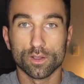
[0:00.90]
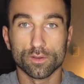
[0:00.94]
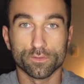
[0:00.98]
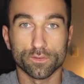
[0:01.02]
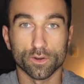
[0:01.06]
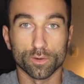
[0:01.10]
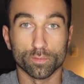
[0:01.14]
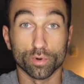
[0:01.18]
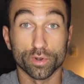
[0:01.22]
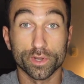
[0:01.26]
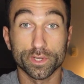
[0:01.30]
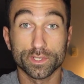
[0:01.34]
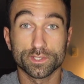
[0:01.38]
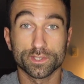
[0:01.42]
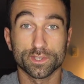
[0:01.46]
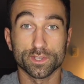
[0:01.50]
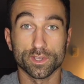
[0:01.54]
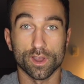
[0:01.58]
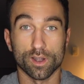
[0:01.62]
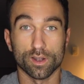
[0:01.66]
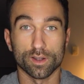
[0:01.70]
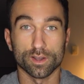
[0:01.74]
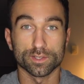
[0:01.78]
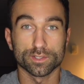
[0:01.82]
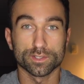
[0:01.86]
Fabrice the
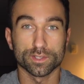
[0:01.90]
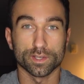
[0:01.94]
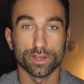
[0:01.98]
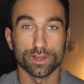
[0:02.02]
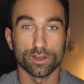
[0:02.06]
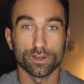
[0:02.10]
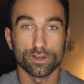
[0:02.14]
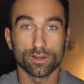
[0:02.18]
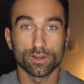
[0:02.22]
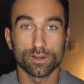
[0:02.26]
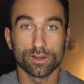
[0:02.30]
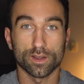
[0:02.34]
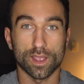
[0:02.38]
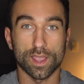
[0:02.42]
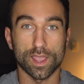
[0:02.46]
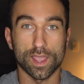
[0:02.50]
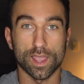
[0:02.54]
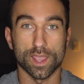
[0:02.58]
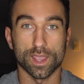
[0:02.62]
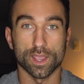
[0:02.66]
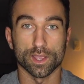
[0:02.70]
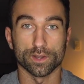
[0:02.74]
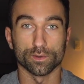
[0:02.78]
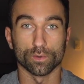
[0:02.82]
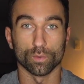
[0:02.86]
Artist here,
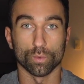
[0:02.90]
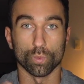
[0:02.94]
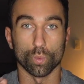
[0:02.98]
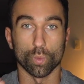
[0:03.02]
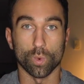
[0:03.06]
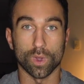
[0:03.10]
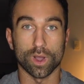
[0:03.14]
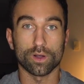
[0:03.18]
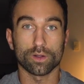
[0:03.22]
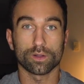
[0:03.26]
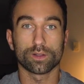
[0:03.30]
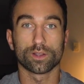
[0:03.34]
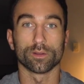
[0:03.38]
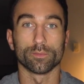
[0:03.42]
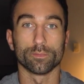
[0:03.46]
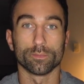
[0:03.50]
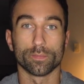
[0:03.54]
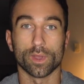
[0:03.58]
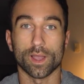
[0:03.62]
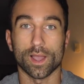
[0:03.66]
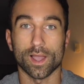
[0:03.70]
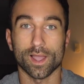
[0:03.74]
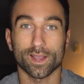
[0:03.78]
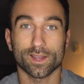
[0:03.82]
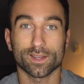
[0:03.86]
and welcome
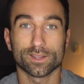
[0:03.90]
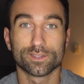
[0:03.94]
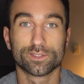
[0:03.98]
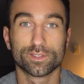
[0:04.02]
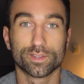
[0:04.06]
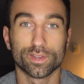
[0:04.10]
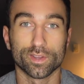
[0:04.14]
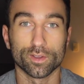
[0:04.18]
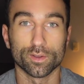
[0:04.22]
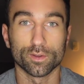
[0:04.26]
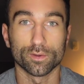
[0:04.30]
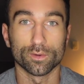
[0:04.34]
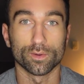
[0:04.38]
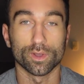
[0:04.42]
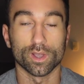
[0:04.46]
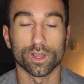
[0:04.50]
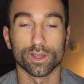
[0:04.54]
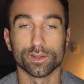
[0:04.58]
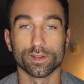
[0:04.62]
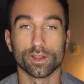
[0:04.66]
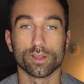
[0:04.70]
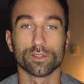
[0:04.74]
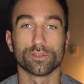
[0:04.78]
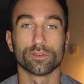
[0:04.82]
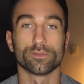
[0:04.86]
back to
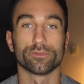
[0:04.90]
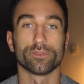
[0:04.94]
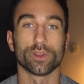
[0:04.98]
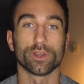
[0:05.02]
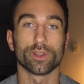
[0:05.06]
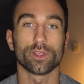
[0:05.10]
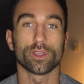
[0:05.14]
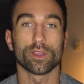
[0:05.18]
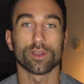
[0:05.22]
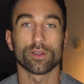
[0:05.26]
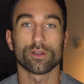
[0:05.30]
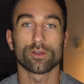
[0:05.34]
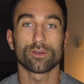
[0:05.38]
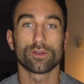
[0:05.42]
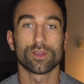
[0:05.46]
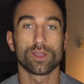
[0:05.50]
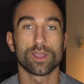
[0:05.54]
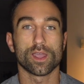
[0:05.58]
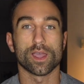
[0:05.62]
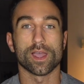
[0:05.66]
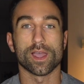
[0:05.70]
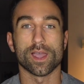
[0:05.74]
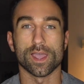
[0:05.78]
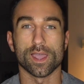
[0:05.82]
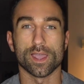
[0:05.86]
another video.
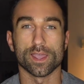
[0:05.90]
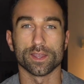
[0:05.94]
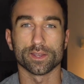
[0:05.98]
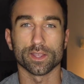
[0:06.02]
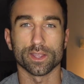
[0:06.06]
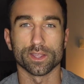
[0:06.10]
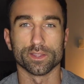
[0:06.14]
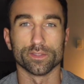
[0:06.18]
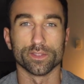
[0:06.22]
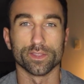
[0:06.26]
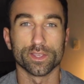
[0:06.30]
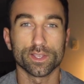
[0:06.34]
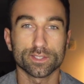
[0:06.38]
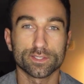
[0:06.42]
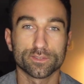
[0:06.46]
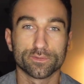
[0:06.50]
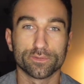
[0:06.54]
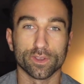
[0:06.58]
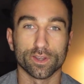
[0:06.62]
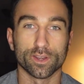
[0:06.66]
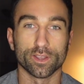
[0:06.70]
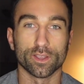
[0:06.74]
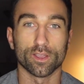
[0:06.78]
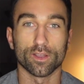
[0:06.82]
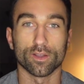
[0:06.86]
And in this
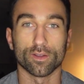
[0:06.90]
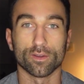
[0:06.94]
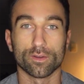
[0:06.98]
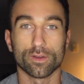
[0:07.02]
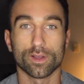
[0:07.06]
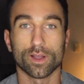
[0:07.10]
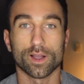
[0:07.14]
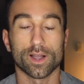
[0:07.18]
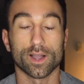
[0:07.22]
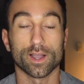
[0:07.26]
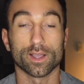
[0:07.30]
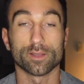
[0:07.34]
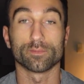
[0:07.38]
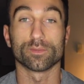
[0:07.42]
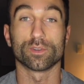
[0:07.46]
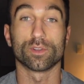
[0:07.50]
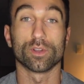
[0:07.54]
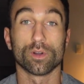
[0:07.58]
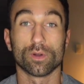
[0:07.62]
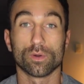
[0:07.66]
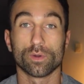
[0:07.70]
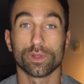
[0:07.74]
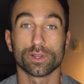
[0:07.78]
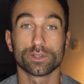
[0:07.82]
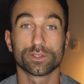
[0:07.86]
video I'm
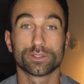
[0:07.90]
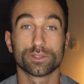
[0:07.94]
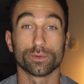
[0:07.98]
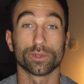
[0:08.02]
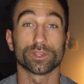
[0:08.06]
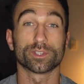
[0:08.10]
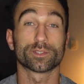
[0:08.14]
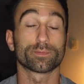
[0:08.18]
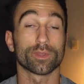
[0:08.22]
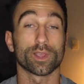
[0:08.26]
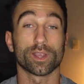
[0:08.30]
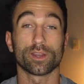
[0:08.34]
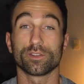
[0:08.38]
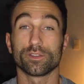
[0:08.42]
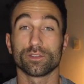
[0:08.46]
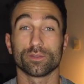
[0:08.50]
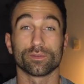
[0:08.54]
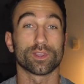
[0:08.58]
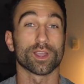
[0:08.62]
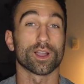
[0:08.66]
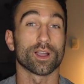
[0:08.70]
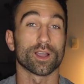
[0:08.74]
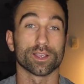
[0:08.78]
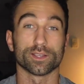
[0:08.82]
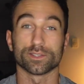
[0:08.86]
going to explain to you
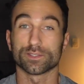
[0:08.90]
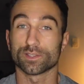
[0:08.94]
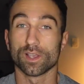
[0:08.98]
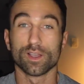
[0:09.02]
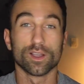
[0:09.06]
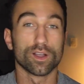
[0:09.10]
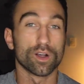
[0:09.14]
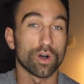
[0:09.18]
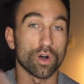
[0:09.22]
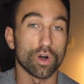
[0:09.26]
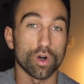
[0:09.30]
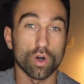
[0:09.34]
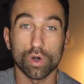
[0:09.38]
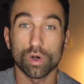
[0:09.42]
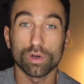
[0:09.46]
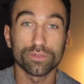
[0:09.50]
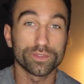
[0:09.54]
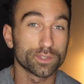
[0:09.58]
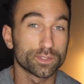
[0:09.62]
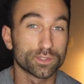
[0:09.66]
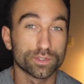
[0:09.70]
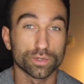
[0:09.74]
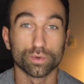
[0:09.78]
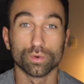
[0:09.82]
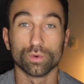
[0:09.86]
guys all
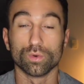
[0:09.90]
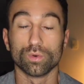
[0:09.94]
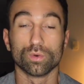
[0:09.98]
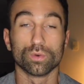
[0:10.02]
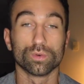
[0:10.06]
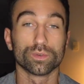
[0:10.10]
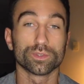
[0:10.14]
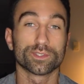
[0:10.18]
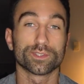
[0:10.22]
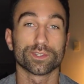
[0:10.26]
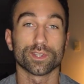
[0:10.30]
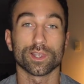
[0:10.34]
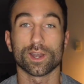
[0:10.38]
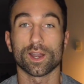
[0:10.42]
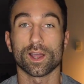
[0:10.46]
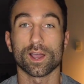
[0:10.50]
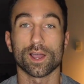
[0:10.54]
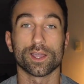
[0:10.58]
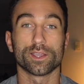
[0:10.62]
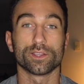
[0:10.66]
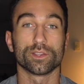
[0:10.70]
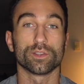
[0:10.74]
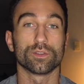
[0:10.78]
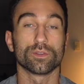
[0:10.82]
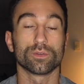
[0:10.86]
the tools that I
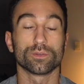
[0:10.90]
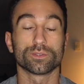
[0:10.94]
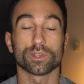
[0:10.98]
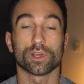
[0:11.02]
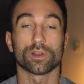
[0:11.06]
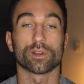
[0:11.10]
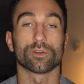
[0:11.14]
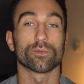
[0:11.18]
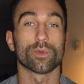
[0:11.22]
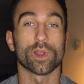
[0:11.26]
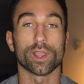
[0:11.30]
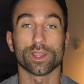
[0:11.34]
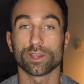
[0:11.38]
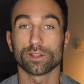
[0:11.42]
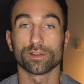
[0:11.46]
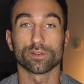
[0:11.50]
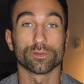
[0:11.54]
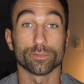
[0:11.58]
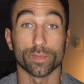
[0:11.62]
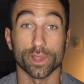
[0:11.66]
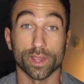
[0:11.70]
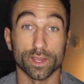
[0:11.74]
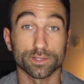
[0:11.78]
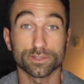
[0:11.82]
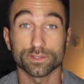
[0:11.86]
use on a regular
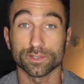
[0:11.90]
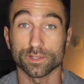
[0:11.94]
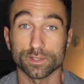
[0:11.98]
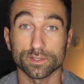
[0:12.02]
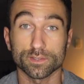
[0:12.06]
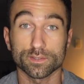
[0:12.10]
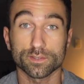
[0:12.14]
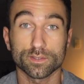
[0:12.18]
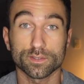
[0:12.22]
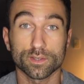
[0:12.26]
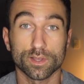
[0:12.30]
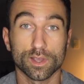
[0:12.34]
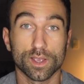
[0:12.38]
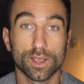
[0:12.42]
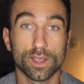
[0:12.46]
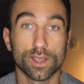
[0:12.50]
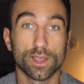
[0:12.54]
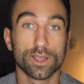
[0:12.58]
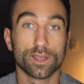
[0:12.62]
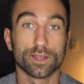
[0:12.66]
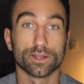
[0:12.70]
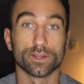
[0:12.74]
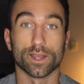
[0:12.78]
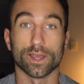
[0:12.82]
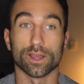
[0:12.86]
basis.
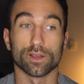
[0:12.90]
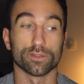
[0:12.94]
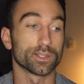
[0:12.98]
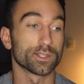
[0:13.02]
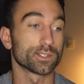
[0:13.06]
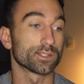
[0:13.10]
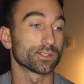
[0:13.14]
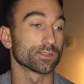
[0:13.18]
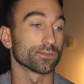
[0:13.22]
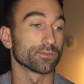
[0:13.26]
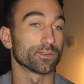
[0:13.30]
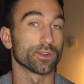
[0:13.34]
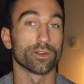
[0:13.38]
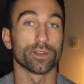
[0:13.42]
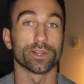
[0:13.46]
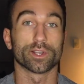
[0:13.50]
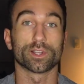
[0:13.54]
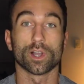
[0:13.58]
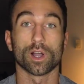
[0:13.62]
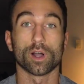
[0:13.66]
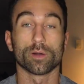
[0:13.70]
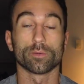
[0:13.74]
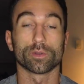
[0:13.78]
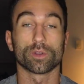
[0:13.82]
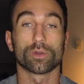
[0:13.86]
Now this is a very
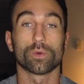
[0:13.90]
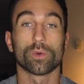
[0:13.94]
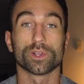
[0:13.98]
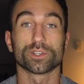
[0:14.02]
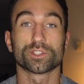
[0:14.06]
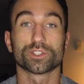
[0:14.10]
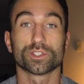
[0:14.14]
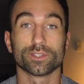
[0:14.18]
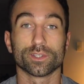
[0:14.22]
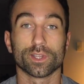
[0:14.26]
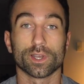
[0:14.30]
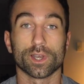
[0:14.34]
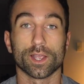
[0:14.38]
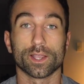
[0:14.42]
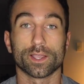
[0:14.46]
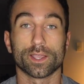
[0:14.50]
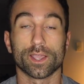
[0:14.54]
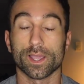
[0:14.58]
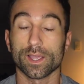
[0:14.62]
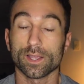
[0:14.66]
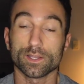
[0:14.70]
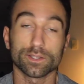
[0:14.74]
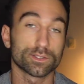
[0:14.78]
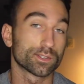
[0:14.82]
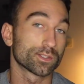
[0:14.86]
common question that I
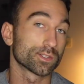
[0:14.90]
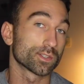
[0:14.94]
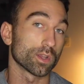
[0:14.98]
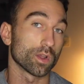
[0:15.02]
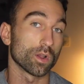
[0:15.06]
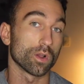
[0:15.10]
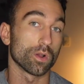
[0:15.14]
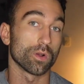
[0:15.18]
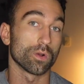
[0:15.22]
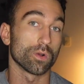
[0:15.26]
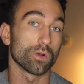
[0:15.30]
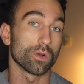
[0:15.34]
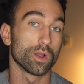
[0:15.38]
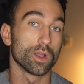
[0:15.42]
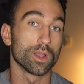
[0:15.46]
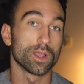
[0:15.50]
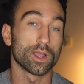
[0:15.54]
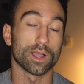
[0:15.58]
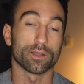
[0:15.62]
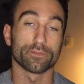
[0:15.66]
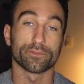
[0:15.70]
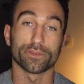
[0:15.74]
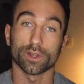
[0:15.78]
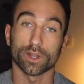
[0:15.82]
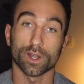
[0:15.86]
get, so
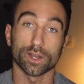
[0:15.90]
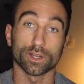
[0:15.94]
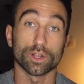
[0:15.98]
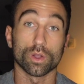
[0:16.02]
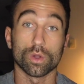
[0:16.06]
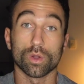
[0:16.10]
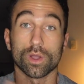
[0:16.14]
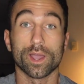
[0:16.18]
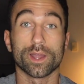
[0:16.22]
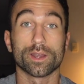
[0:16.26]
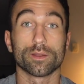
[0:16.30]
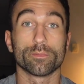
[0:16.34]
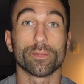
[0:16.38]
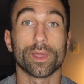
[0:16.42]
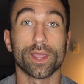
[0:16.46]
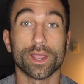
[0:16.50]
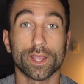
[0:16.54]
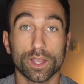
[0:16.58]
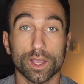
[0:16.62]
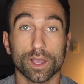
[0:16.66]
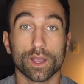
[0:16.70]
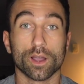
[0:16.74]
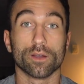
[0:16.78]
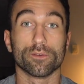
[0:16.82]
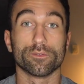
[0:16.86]
I figured I'd go ahead and
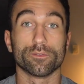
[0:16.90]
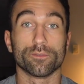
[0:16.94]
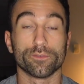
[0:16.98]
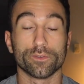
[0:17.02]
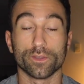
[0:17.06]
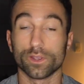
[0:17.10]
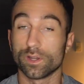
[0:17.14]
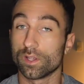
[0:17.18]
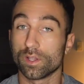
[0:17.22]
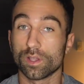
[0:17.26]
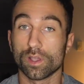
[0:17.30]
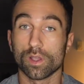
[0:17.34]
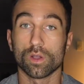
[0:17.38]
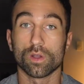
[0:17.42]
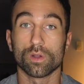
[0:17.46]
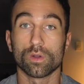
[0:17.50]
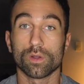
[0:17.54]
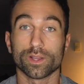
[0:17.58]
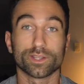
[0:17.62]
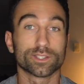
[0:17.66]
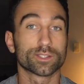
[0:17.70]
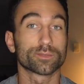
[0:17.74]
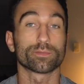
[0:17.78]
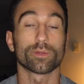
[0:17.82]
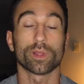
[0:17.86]
make a video
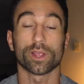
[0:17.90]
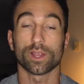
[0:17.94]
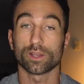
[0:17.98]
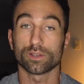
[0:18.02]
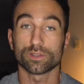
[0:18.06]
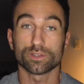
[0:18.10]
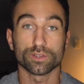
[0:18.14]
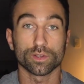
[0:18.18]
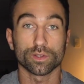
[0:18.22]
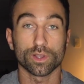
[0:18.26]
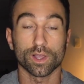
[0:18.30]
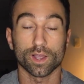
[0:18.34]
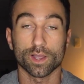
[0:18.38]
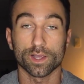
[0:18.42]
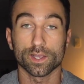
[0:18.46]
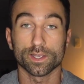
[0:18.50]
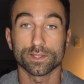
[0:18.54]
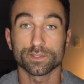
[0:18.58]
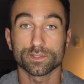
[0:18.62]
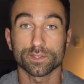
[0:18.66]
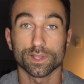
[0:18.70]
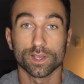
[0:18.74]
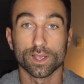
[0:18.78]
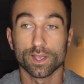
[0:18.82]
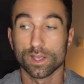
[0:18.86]
explaining to you
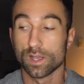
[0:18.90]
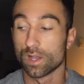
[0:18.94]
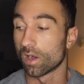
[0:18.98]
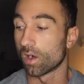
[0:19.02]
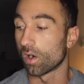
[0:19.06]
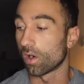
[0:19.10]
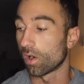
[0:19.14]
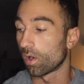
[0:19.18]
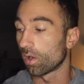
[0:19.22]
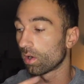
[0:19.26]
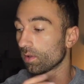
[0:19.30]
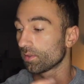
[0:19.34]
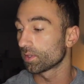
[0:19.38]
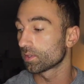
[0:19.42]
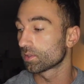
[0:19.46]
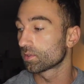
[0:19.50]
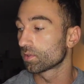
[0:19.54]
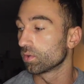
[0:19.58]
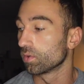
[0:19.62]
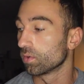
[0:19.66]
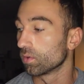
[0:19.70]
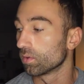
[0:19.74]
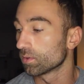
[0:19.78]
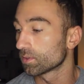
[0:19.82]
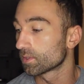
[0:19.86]
guys all the
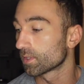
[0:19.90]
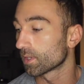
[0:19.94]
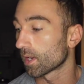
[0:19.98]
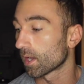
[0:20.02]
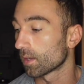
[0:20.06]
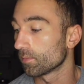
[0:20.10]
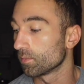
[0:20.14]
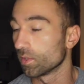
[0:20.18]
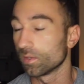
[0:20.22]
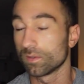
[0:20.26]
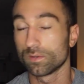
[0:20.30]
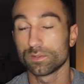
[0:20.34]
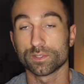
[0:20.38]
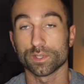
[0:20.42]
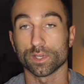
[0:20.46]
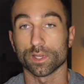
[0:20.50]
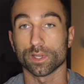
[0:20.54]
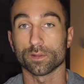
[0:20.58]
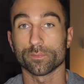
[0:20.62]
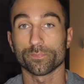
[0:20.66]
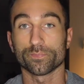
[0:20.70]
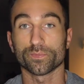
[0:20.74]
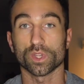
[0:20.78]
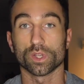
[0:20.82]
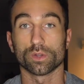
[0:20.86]
tools that I'm using.
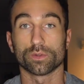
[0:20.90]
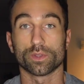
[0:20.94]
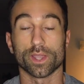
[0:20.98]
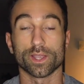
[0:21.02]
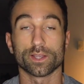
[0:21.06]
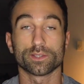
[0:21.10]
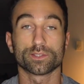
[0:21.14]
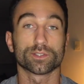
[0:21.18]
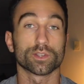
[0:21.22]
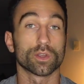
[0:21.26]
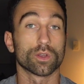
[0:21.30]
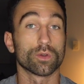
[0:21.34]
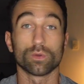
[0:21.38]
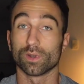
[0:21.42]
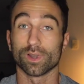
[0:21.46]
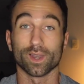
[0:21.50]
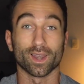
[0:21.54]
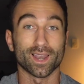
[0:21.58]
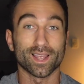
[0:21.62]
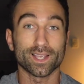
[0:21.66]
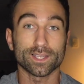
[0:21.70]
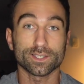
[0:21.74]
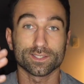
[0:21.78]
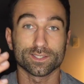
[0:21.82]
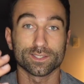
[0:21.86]
Okay, so
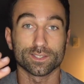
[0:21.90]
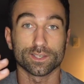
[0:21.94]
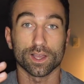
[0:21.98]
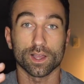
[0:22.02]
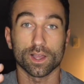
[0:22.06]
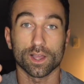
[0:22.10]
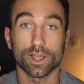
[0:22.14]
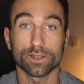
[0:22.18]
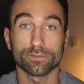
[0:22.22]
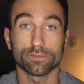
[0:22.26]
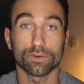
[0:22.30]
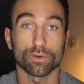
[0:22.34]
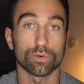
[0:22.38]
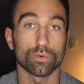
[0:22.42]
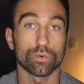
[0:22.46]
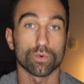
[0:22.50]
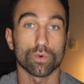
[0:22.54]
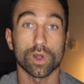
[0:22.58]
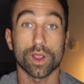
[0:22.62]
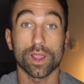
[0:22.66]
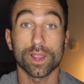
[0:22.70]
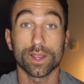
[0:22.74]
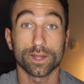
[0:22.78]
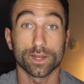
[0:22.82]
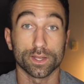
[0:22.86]
let's dive
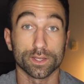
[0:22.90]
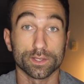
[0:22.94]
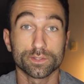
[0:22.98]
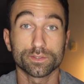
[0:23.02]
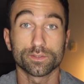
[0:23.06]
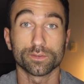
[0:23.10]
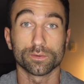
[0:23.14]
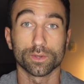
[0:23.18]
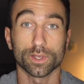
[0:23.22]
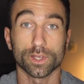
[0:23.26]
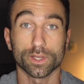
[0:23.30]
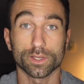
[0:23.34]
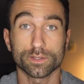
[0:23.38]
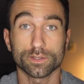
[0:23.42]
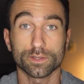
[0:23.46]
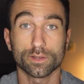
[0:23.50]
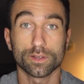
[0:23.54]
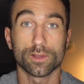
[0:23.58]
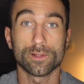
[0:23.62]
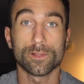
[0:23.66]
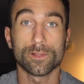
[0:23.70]
right into it.